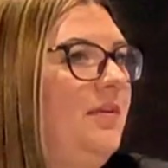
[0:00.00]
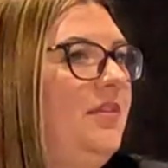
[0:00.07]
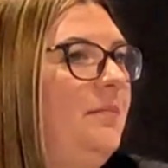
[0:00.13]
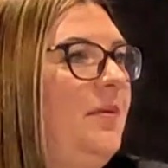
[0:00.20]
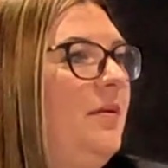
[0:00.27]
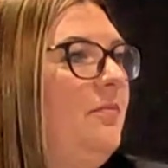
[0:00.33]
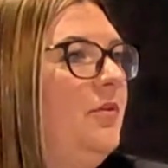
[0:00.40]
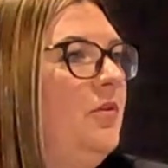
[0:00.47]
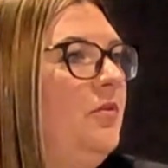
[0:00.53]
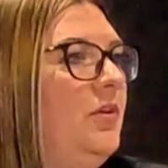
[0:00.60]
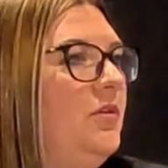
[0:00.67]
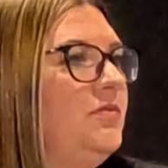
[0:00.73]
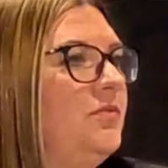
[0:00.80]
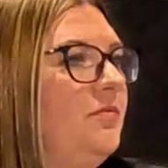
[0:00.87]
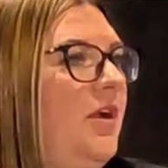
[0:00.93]
the people who
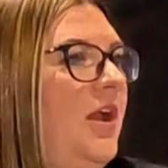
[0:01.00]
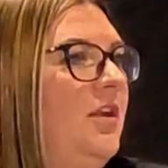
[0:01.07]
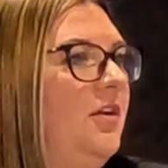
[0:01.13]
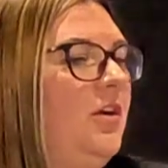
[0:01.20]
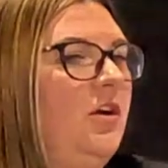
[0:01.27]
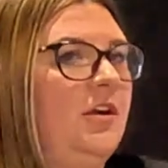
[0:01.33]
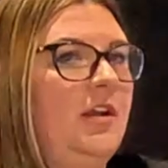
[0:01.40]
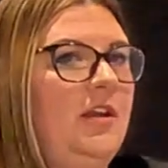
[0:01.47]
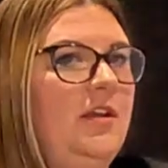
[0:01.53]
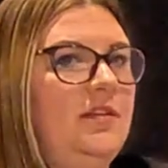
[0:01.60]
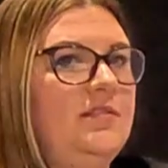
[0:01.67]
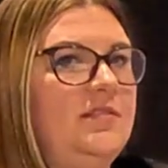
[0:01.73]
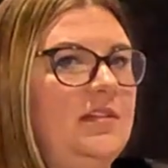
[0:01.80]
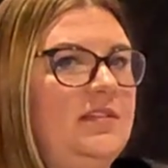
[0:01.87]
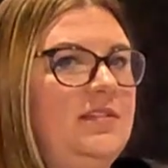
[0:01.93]
use it right are going to
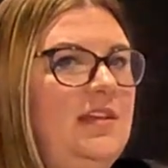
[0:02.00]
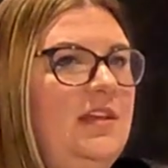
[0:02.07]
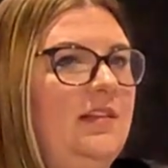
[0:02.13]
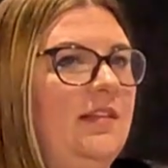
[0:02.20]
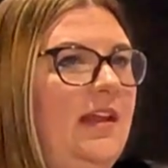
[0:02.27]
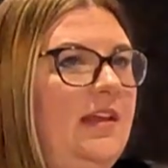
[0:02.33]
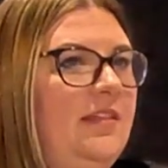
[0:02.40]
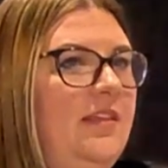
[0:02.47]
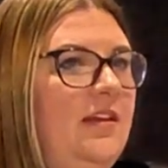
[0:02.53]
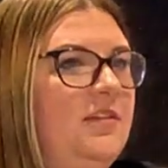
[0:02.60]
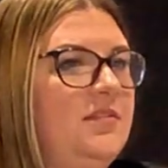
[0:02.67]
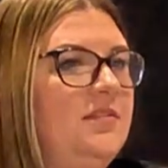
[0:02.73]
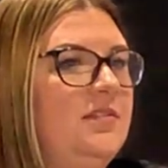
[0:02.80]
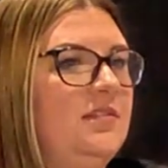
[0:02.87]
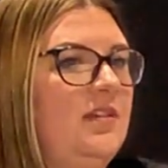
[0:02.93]
succeed. Like,
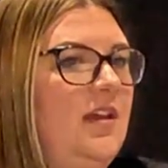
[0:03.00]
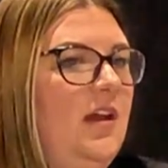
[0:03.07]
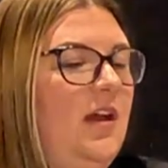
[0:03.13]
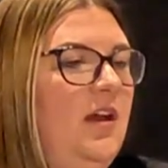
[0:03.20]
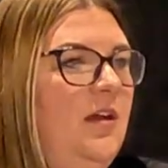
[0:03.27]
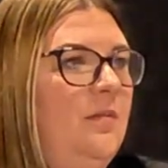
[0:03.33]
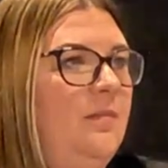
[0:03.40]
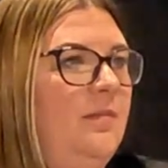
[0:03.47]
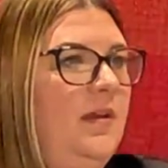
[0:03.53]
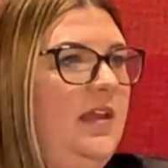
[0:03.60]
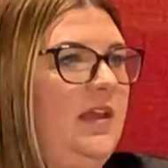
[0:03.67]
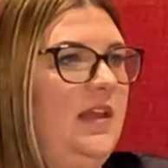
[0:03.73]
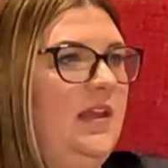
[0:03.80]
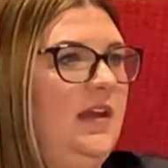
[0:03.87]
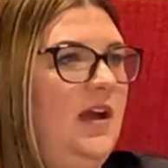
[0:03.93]
there's,
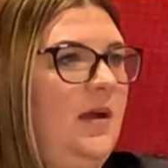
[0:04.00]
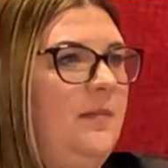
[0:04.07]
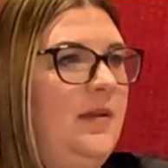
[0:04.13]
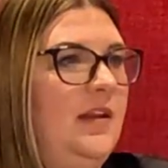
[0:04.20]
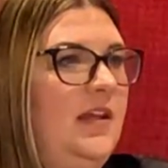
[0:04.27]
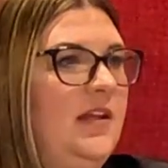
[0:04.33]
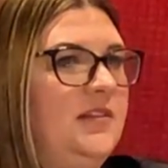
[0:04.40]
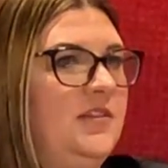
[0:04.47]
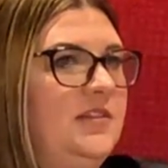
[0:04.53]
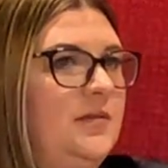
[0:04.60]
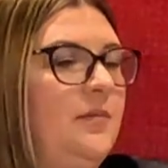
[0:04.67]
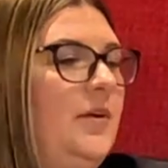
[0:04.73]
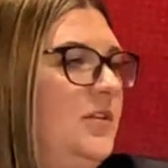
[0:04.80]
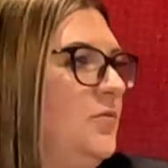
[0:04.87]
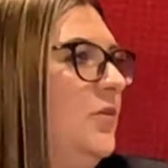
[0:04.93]
it's a
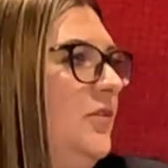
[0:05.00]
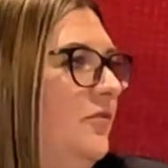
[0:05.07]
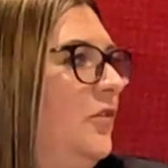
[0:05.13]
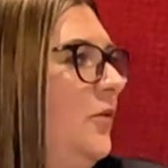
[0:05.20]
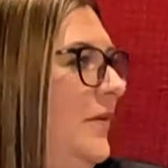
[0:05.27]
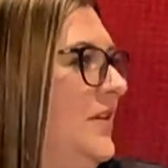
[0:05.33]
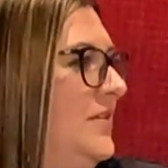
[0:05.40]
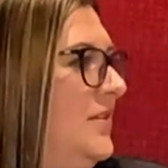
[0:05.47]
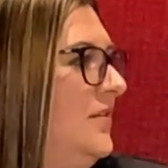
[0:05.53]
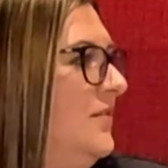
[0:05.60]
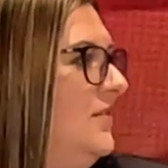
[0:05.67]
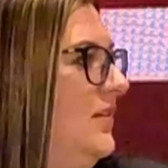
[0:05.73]
buzzword for a reason.